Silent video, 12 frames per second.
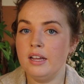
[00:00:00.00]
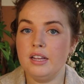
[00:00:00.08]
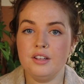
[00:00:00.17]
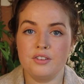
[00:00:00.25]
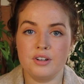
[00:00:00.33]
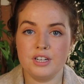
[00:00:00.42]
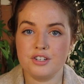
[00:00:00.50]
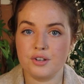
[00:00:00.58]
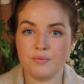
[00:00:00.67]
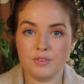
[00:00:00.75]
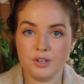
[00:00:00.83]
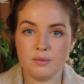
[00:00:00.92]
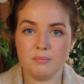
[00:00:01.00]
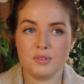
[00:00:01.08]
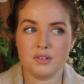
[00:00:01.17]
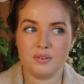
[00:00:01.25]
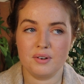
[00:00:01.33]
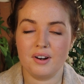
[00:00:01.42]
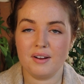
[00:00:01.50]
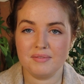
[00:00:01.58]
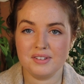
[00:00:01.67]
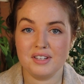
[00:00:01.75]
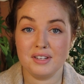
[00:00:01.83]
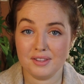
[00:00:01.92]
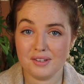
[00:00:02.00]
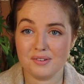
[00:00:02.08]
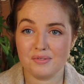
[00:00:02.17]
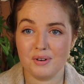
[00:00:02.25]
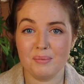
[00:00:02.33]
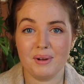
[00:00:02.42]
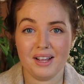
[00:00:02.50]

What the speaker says: either into rooms, or obviously in this room